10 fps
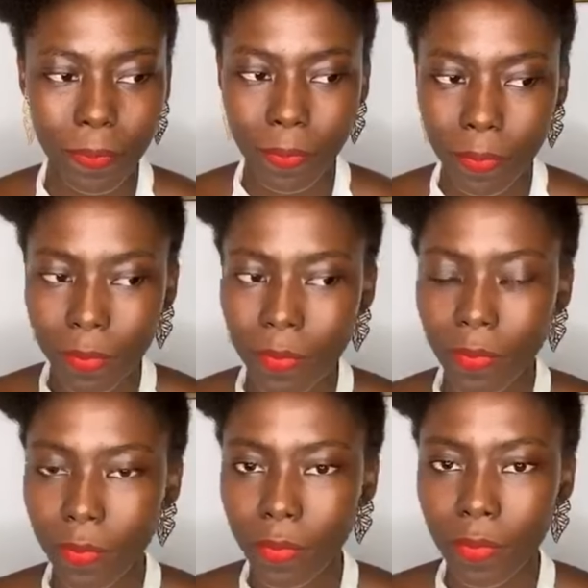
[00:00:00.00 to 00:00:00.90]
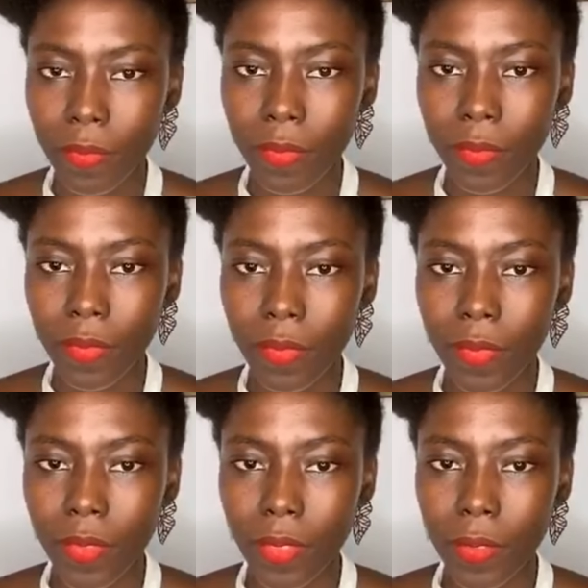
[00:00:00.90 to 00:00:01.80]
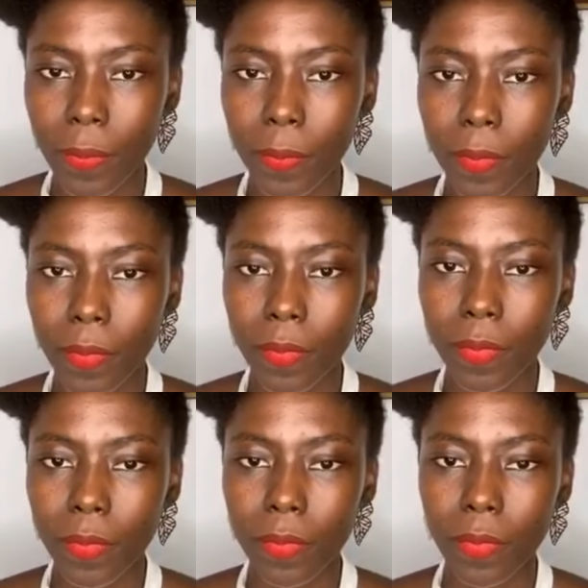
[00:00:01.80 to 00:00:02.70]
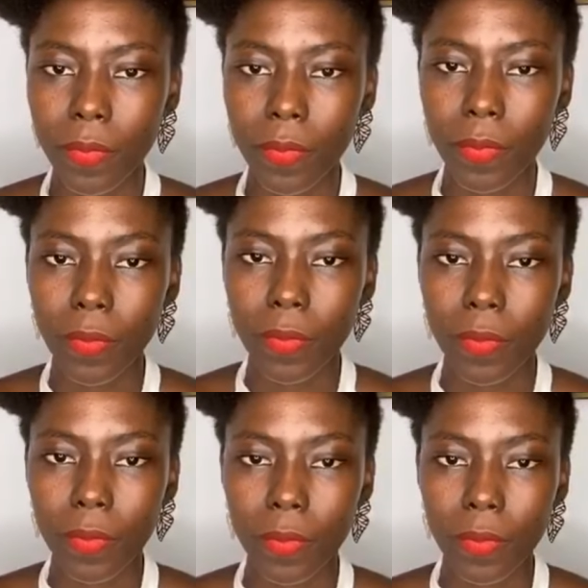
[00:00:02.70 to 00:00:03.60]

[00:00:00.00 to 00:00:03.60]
[no speech]